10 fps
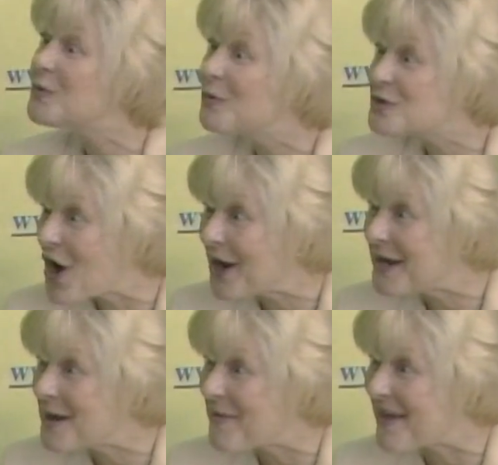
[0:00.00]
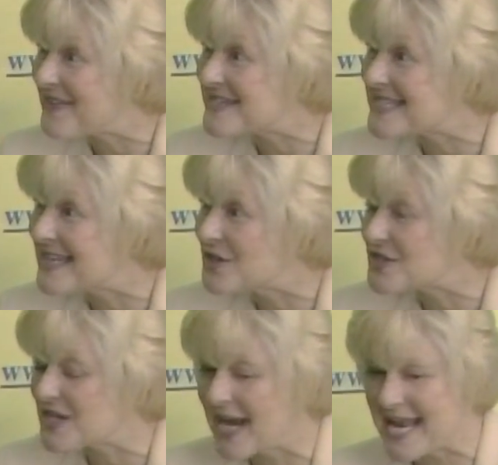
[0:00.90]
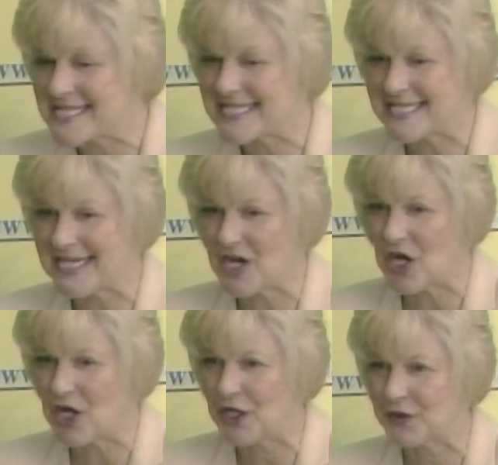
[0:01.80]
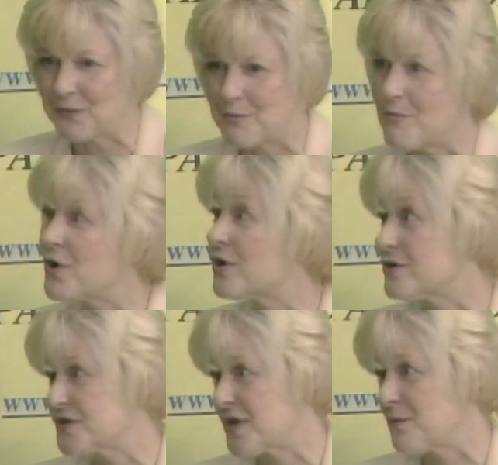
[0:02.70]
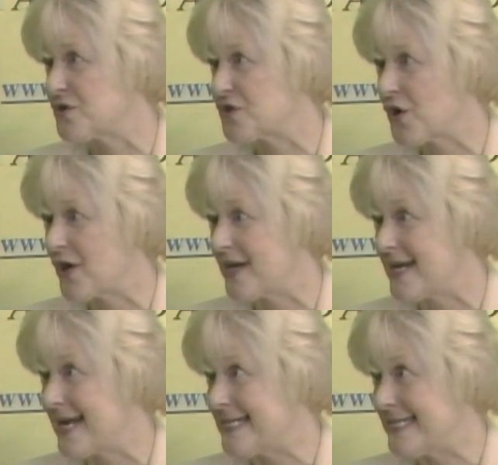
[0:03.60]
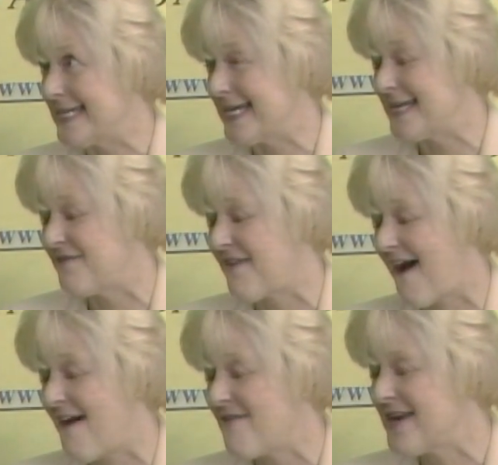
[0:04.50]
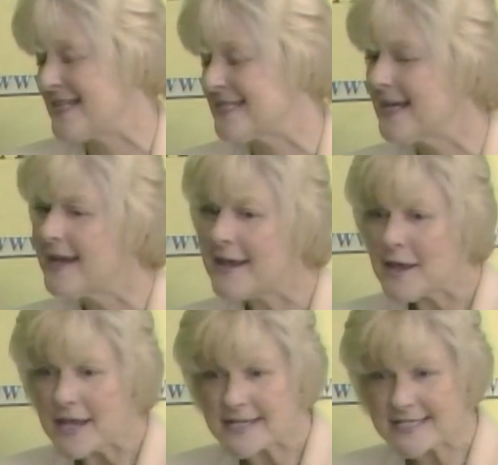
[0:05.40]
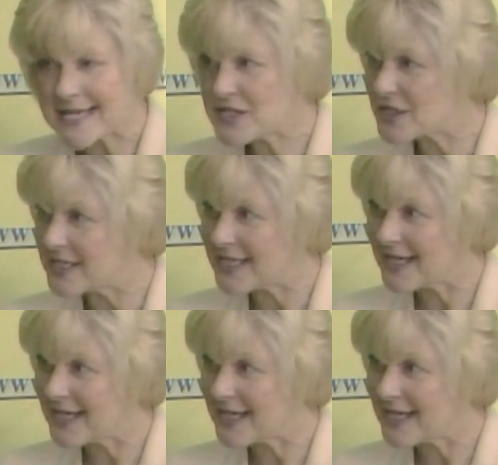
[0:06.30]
we were talking about this, and there's an entity called MERS that was started in 1995, and it's essentially